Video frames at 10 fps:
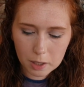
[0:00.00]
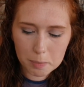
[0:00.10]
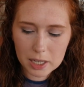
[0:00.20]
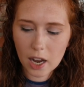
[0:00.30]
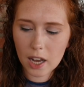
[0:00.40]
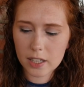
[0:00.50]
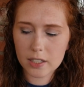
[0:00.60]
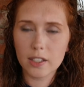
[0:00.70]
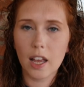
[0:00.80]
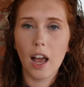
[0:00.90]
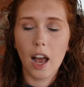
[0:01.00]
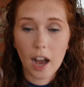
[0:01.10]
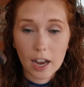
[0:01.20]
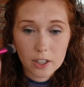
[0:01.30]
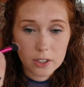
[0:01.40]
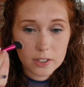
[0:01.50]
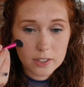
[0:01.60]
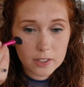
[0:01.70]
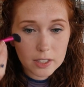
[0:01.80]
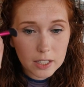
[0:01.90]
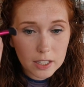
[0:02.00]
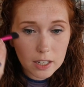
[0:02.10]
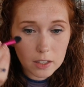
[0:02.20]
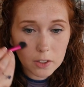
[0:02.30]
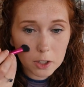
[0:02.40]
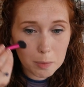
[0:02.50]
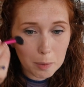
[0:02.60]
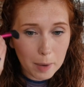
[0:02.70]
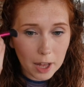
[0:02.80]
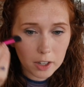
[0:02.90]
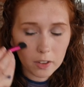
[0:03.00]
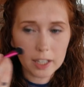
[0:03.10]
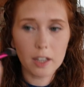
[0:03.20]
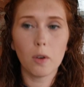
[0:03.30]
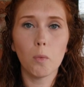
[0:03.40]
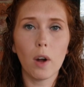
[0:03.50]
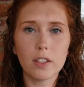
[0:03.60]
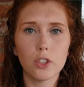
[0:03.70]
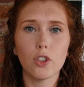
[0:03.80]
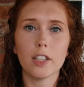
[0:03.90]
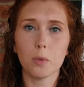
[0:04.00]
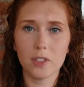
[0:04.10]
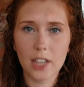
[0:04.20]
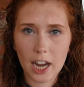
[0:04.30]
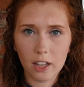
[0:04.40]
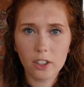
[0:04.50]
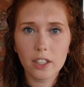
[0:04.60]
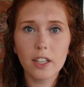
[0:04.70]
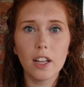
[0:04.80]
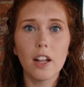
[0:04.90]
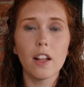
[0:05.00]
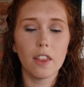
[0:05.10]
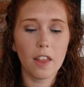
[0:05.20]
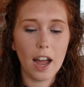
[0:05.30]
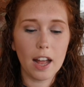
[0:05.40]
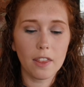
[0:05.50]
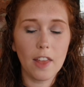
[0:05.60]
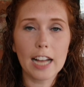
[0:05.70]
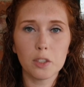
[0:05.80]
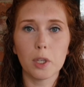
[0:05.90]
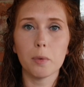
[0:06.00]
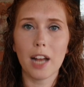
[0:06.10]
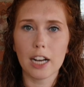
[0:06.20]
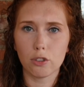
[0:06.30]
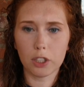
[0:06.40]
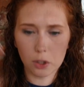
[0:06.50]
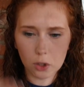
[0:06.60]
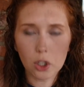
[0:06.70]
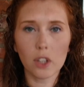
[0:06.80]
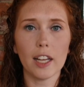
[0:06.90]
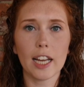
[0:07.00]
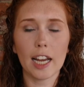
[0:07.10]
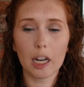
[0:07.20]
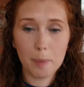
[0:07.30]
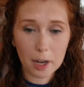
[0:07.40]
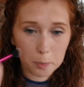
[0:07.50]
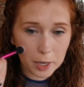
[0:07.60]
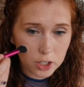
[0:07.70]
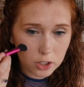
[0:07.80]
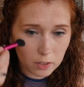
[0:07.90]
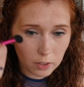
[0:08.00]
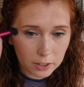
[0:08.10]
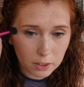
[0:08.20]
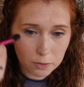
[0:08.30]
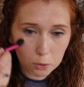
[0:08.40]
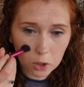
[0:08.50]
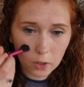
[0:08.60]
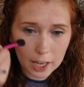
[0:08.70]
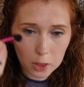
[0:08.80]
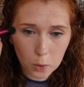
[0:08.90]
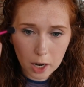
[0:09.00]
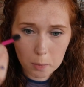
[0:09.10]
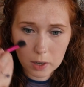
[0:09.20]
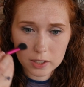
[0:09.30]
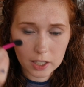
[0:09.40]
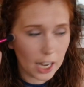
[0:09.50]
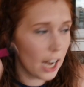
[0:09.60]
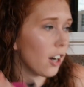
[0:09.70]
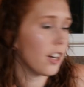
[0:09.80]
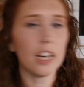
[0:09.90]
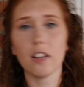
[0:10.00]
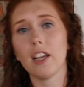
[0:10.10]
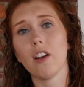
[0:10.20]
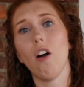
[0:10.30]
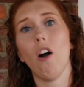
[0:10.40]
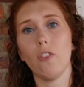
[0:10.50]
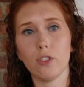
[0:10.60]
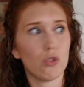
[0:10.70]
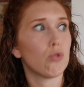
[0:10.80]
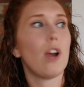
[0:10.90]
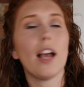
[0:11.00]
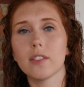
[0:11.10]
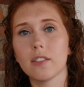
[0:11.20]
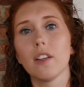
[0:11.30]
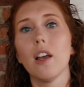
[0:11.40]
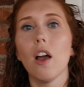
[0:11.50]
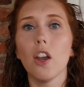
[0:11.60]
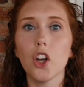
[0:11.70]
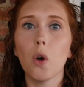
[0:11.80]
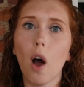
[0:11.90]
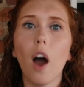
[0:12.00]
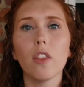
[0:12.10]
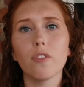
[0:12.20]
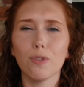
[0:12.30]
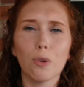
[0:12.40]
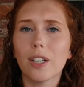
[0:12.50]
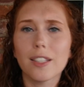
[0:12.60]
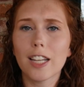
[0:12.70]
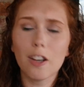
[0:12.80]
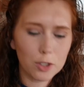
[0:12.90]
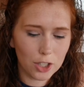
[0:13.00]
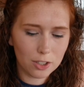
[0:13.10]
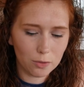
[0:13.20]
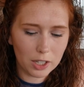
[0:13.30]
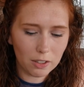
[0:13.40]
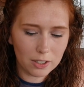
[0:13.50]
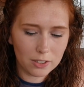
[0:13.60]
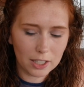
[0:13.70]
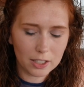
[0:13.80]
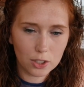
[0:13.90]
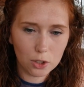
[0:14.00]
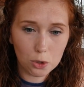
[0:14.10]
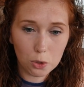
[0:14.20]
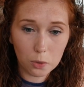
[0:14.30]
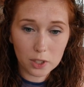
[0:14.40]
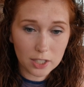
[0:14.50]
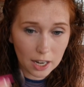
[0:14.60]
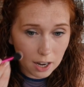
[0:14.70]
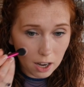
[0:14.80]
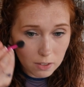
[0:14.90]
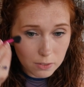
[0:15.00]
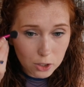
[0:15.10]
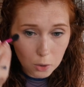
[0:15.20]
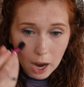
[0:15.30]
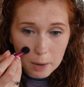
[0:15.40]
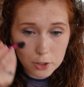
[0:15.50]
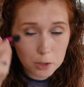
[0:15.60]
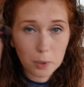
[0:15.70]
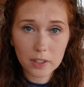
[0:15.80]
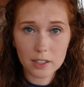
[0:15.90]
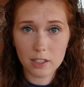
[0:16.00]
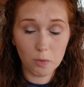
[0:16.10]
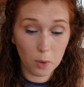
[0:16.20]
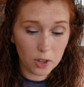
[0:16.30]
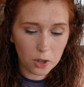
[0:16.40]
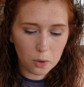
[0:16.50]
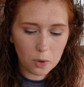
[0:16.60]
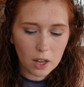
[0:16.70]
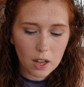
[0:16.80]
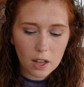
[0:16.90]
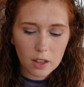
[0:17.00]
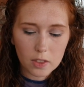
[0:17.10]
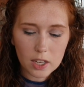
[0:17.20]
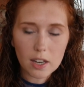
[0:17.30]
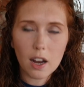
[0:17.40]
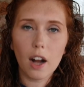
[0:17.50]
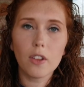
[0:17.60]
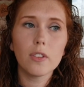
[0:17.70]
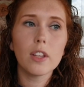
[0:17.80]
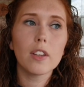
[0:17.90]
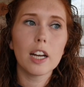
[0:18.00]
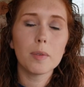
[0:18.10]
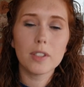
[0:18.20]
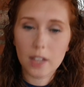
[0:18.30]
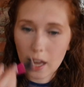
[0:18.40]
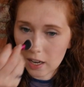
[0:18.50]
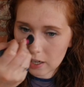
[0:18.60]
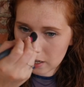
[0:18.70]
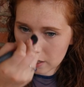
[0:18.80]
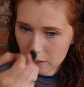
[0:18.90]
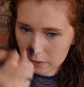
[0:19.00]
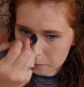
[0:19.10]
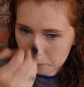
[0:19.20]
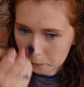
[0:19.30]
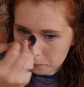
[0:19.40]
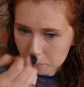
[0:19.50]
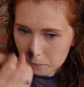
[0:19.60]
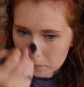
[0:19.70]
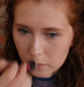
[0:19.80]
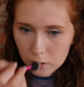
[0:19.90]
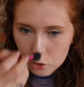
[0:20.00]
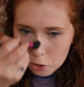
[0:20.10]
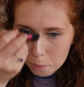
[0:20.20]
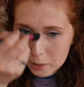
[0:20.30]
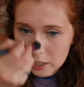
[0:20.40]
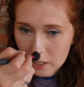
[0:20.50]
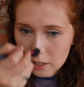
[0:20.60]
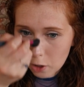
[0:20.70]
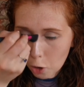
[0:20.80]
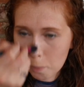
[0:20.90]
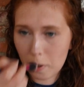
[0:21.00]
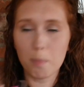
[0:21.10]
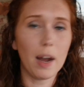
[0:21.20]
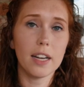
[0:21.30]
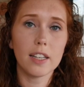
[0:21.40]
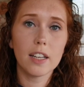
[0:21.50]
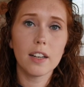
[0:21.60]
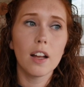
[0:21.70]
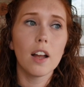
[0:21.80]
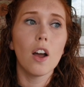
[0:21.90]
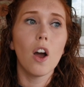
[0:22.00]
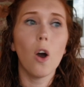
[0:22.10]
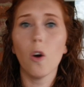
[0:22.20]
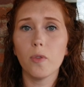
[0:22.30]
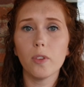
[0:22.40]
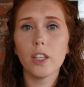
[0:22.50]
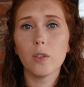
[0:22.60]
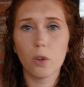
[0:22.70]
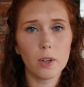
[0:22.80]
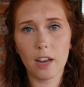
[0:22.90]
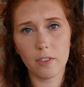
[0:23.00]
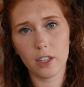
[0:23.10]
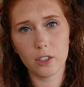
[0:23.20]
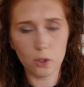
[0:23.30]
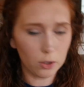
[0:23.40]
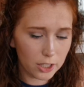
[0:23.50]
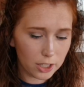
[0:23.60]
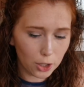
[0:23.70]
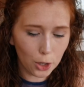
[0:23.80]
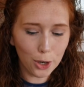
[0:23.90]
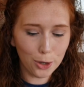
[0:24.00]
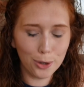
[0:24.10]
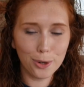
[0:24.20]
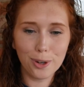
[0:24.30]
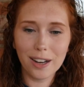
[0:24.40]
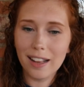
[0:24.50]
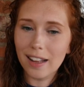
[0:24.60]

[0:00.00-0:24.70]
because I could see a little bit better, like once the dress was tailored, that's what it would actually look like. I got a better picture of like the floor length where I wasn't carrying like all this dress, you know, on the floor and stuff, which isn't realistic to the day of. So I would just bring that stuff with you. The other thing that I would say is to be open-minded. Hopefully you don't have a consultant who